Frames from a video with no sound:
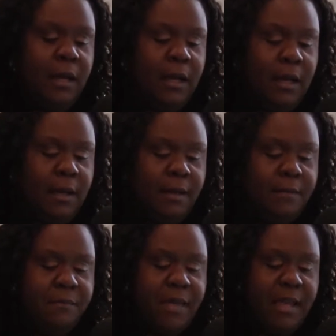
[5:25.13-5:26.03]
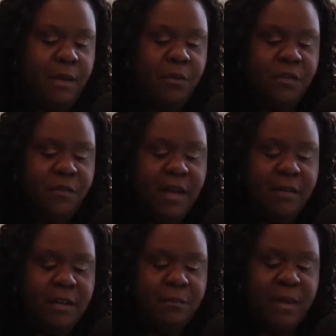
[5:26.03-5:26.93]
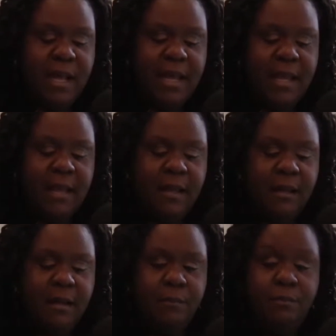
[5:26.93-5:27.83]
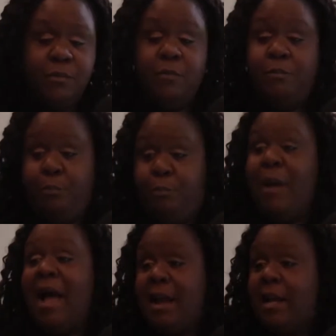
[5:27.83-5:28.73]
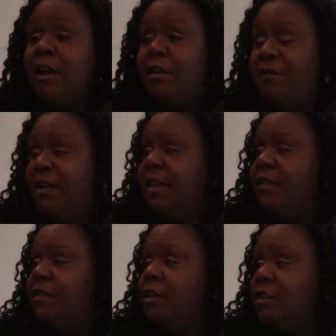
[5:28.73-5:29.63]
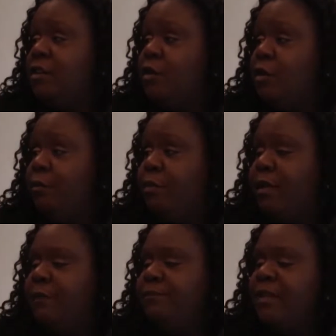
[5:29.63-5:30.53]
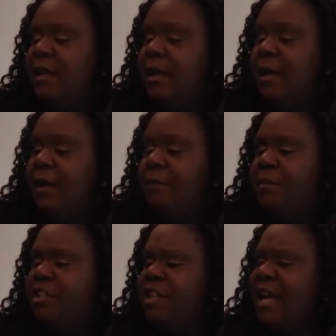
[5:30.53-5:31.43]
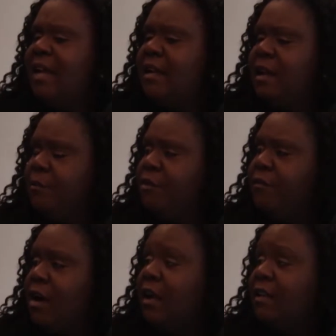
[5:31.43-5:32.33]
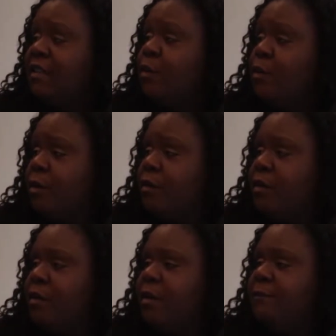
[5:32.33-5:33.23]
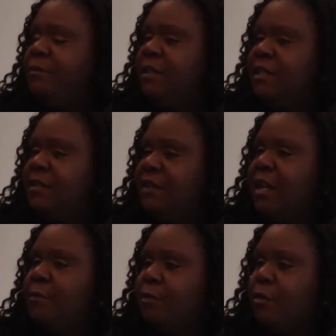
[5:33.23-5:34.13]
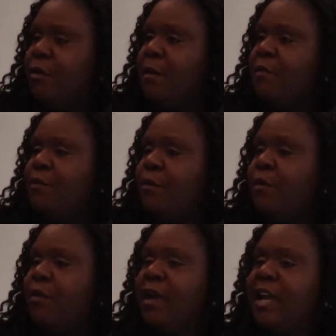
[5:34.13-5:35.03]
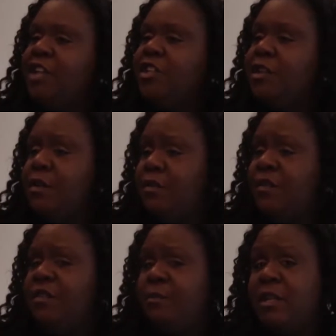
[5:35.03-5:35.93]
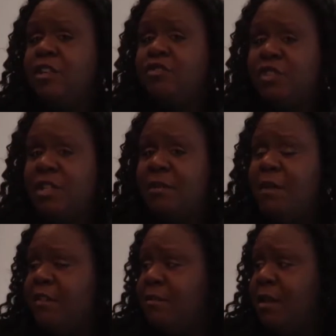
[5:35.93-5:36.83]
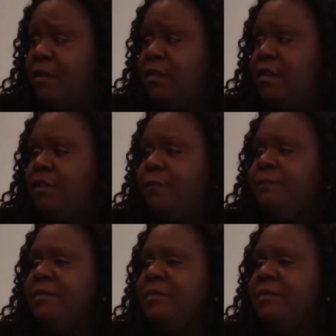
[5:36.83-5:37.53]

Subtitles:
And it was founded by, the pioneer of it is Dr. Nicole Prudent. But she had a number of colleagues that worked with her to develop programs for Haitian youth. She's a pediatrician in Boston Medical Center.